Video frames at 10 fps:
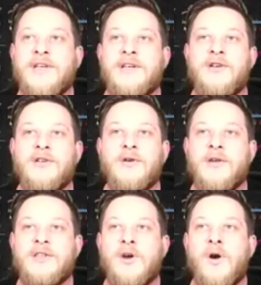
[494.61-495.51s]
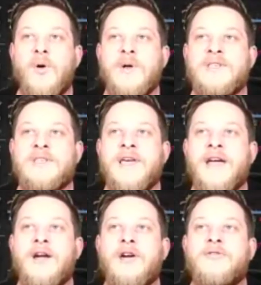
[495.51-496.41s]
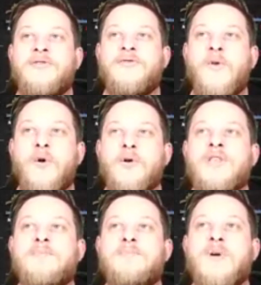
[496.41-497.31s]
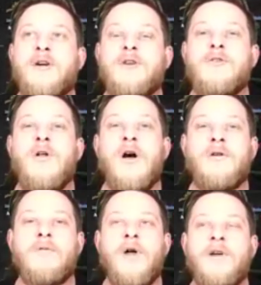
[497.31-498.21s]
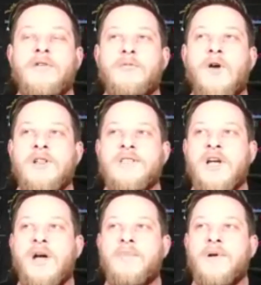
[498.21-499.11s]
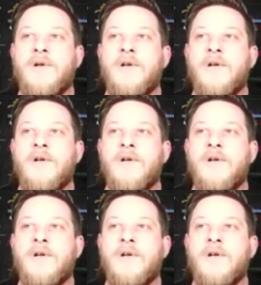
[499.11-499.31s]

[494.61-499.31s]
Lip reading: it's always there for these bigger long runs up.